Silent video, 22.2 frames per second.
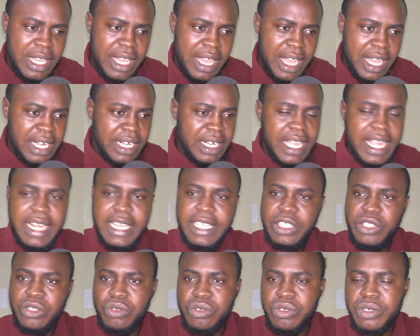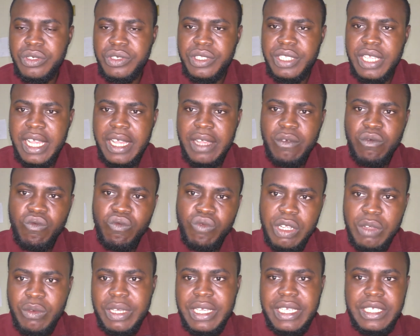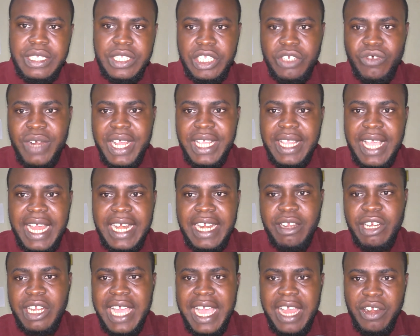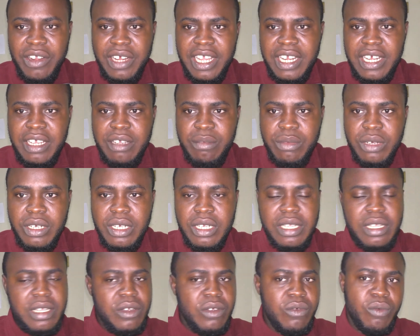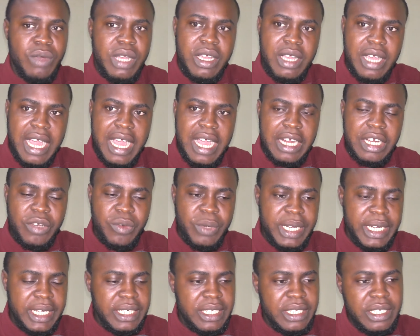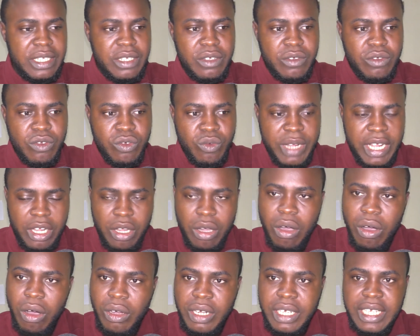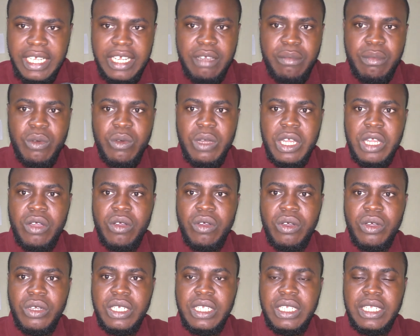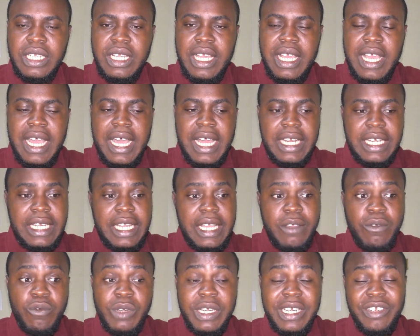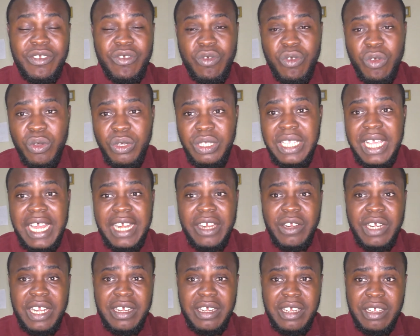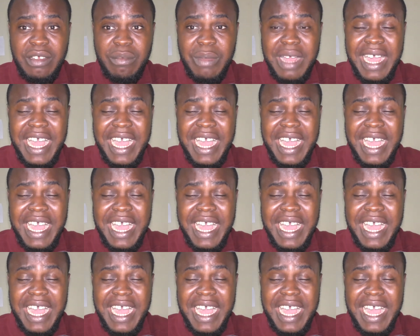And then he told us that we will still write another number. Well, agreed. We were called, the number were called, and then we wrote another number